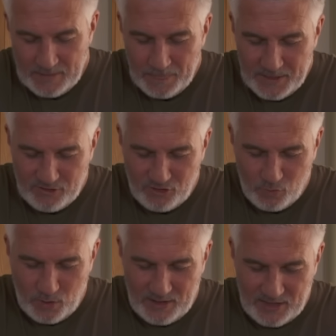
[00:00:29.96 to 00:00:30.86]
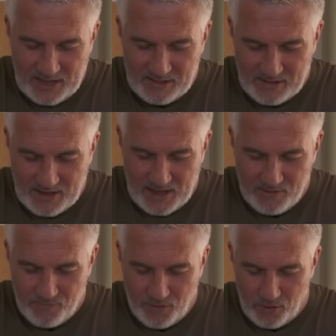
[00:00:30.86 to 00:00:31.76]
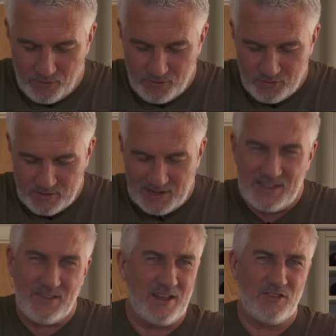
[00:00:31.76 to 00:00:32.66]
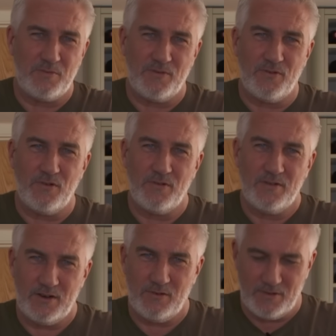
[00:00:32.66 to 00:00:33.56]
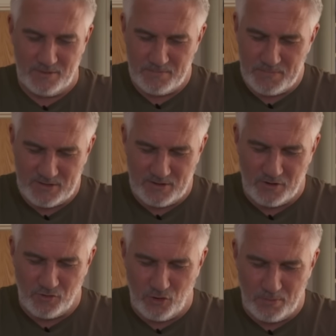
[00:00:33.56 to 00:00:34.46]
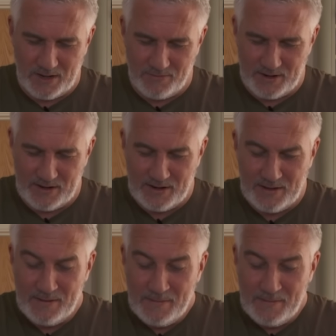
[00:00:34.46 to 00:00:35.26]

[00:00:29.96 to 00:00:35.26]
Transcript: This is where the kids can get involved. Just clean their hands before. You don't want bits of grub and everything in there.